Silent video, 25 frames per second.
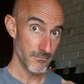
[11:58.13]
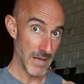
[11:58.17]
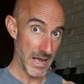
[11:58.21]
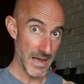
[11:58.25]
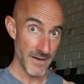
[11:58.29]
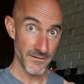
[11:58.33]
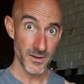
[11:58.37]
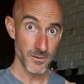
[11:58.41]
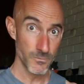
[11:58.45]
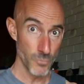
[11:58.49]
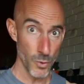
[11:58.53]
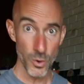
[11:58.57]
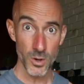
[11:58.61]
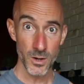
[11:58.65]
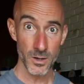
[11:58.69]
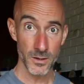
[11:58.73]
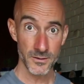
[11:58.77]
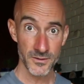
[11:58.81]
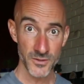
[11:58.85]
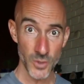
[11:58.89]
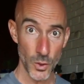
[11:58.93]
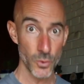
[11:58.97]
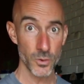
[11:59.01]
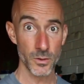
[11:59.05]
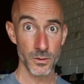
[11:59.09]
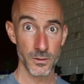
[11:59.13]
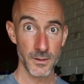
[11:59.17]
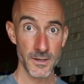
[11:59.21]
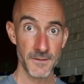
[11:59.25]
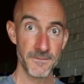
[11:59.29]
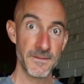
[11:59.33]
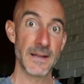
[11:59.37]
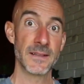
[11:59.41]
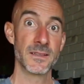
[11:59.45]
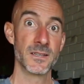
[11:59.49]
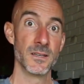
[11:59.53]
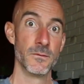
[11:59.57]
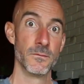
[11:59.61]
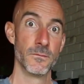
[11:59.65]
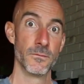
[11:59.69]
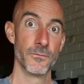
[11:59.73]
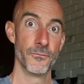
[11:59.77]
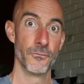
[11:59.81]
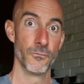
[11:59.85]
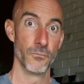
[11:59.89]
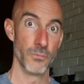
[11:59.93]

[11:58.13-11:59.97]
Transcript: having more total effective